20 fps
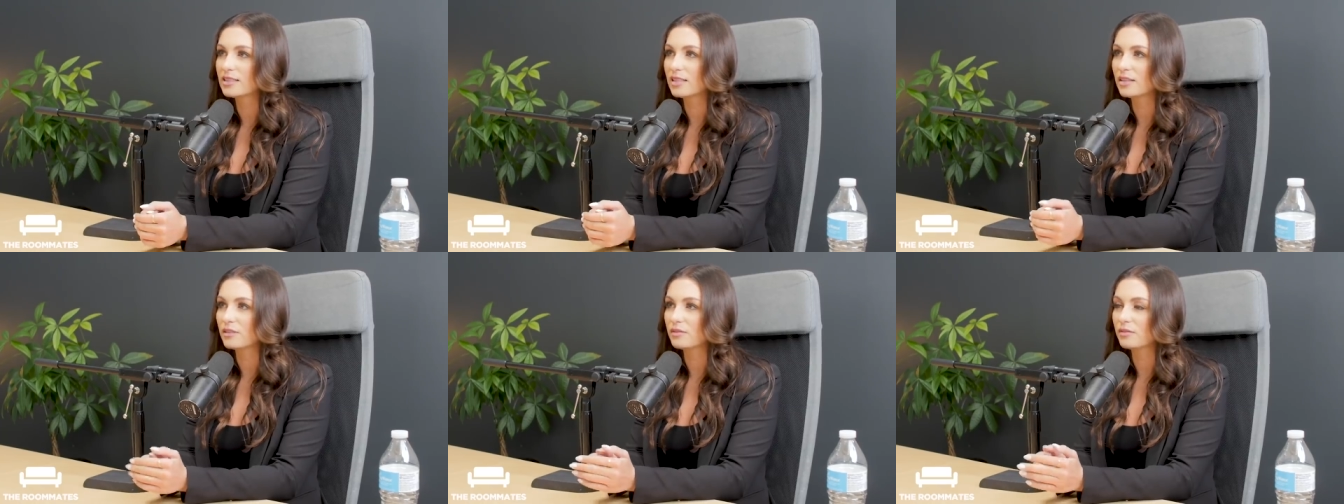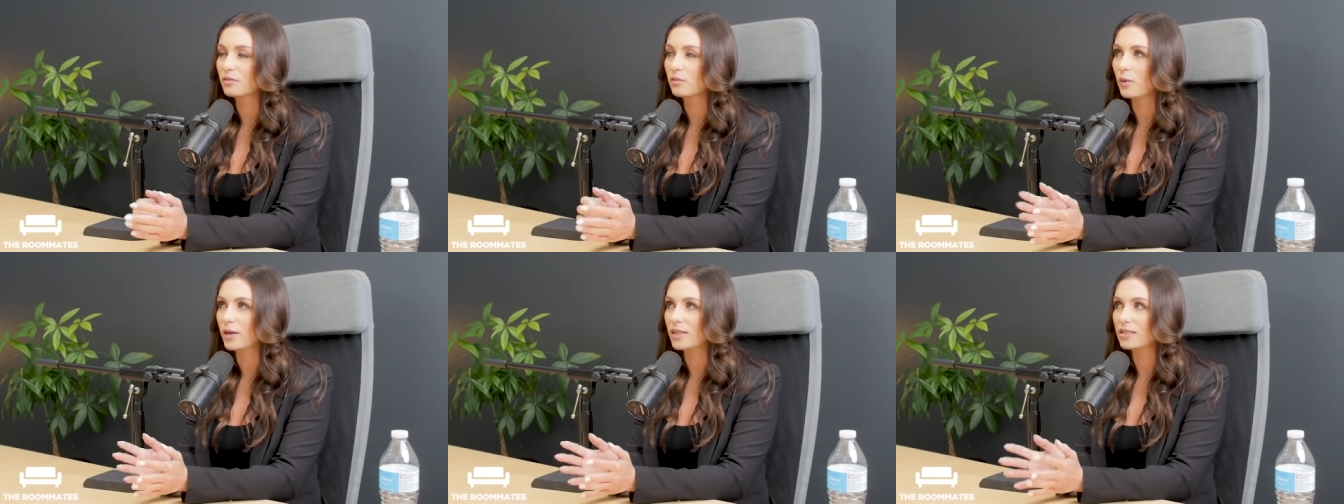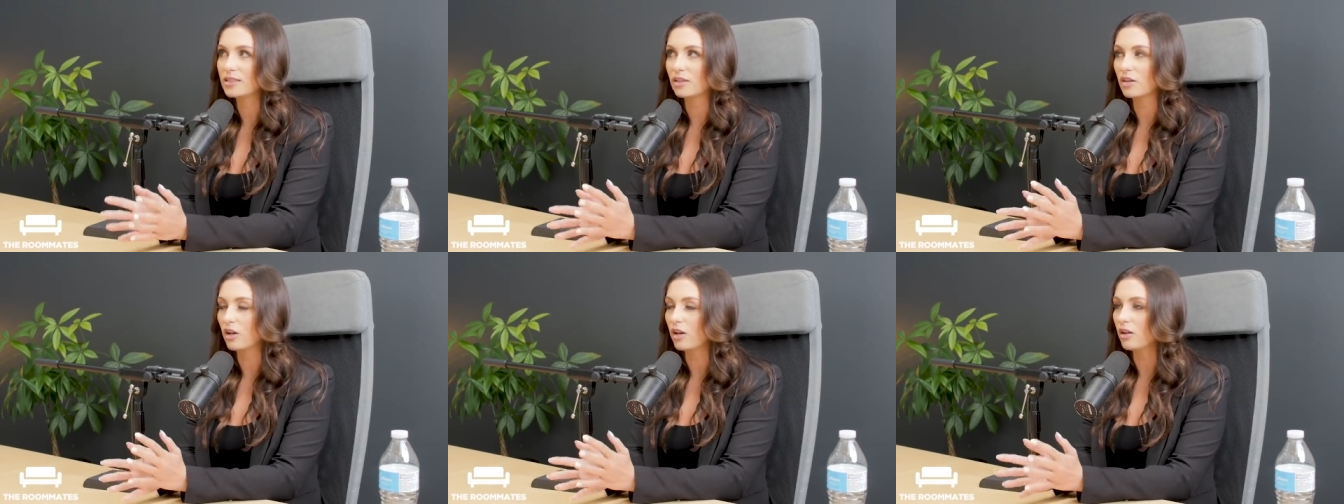instead of
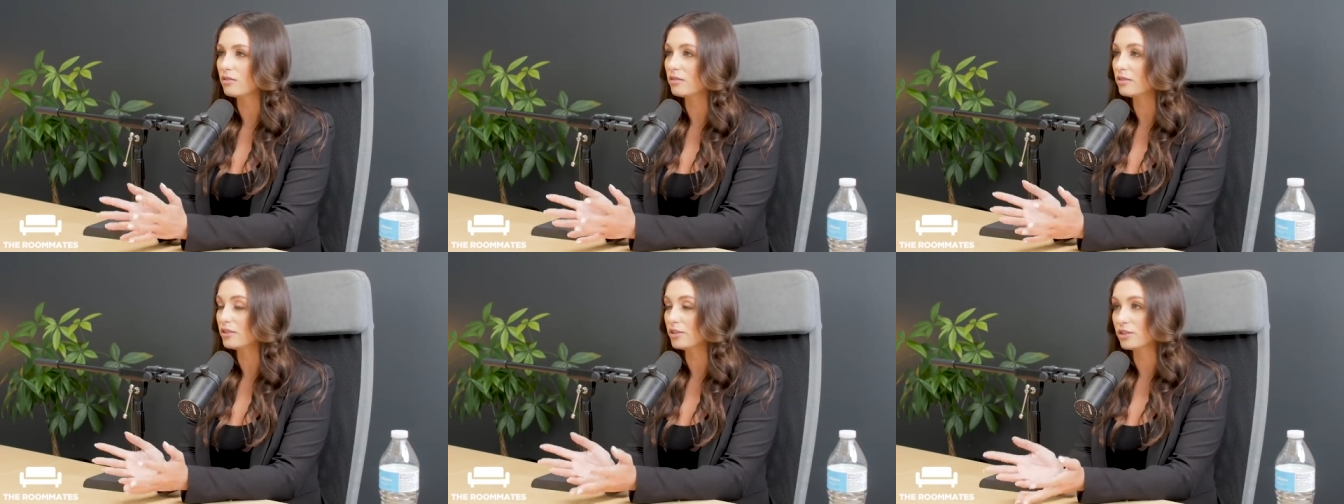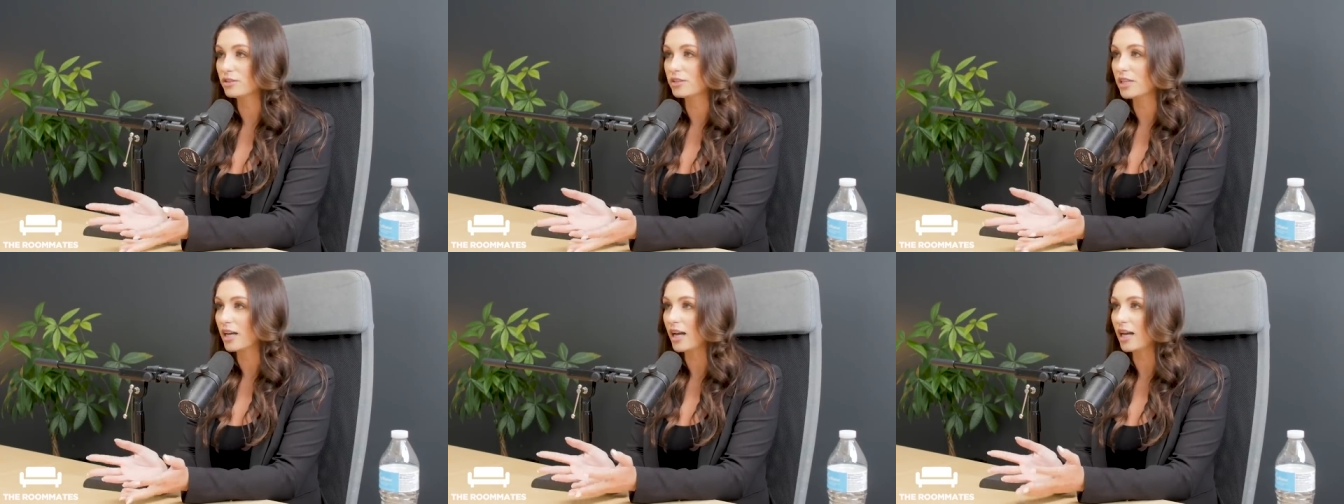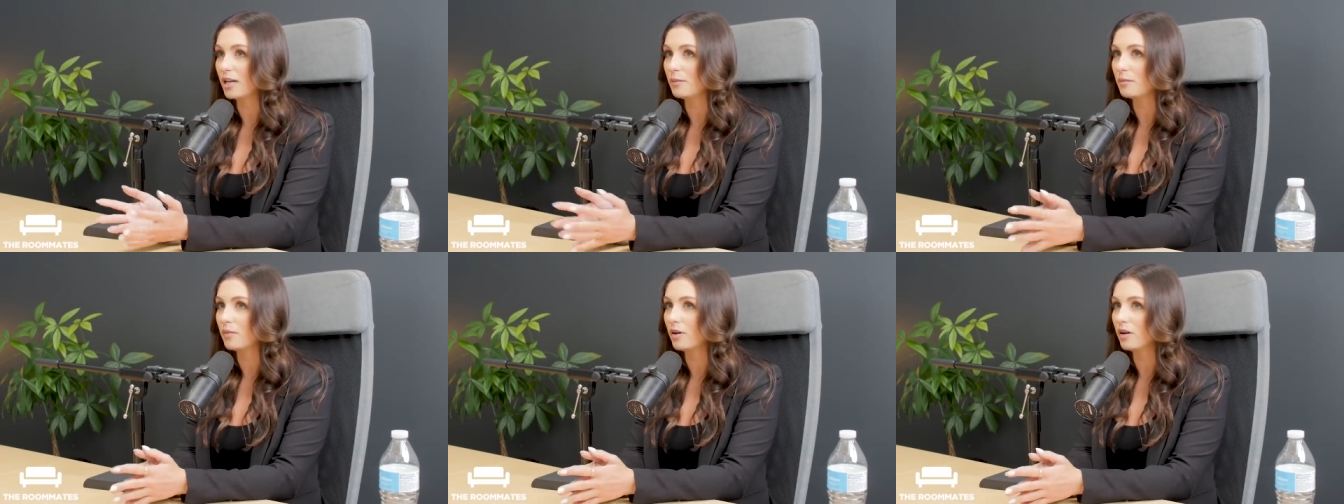wasting all of your
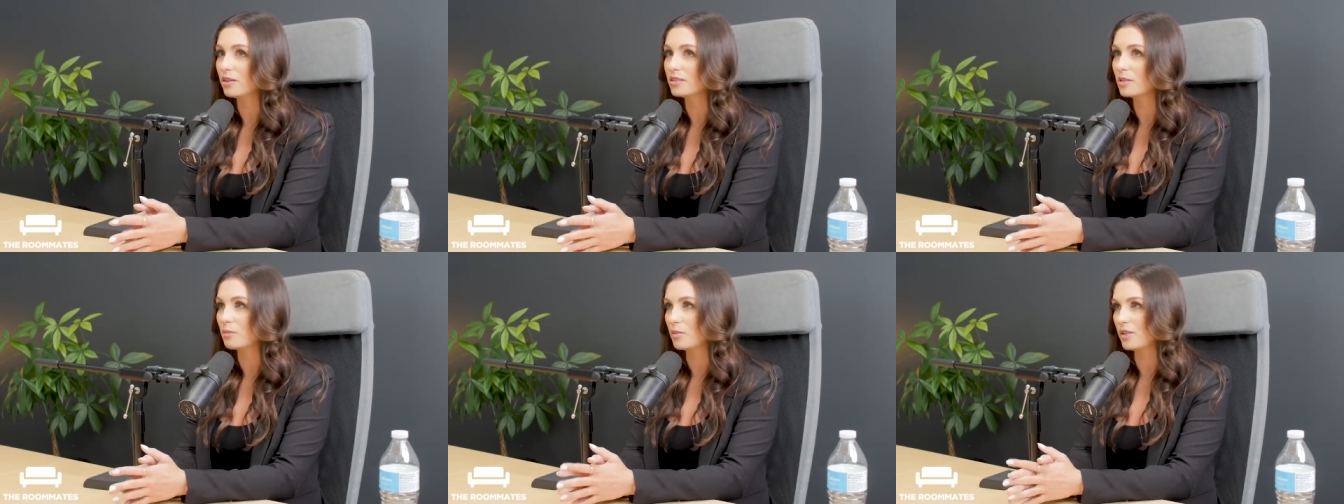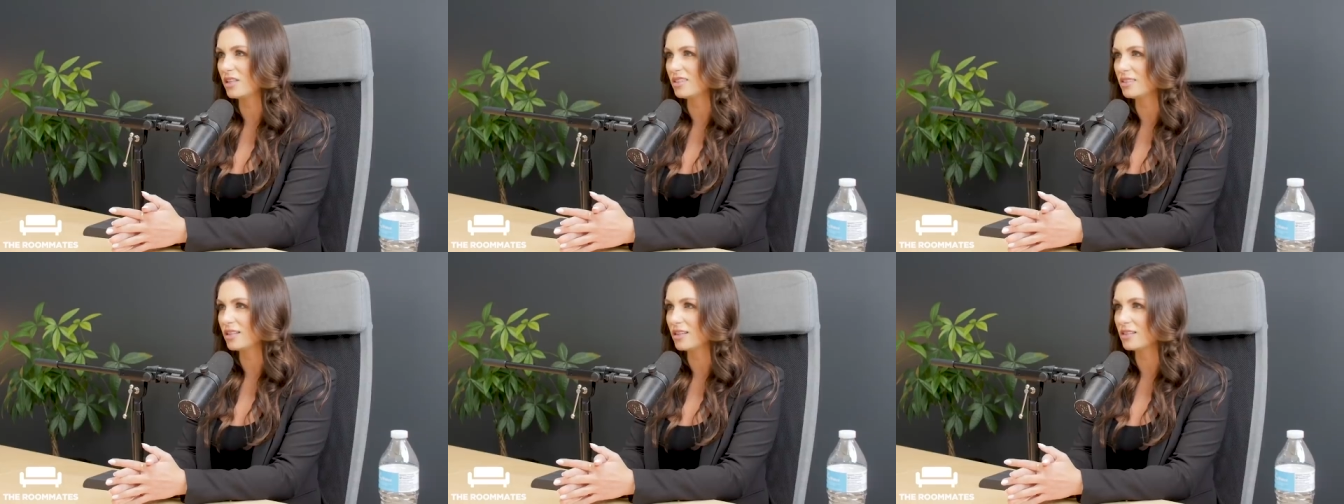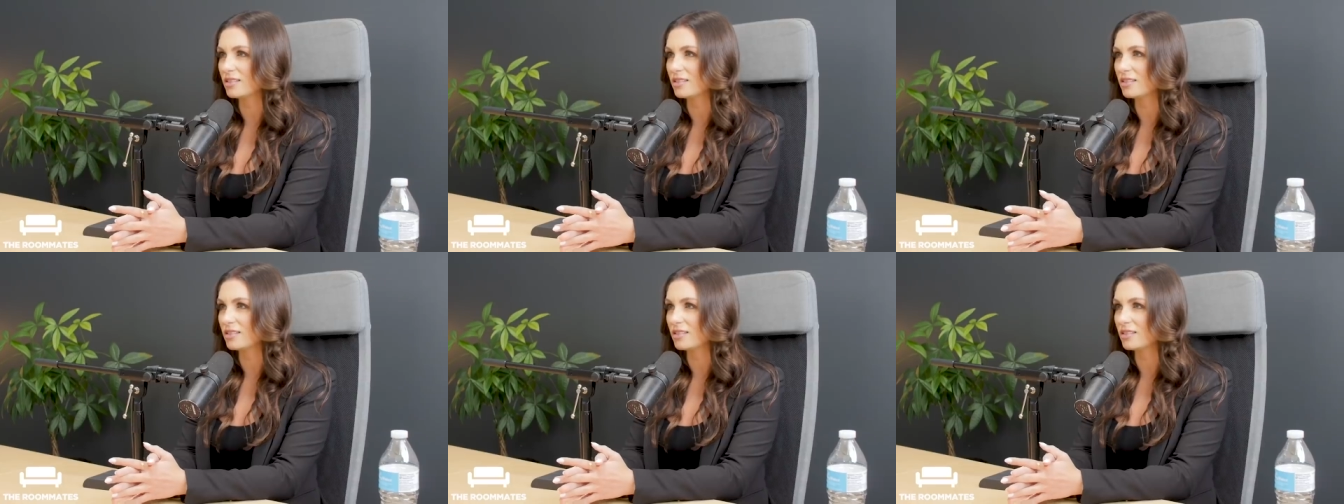time on someone that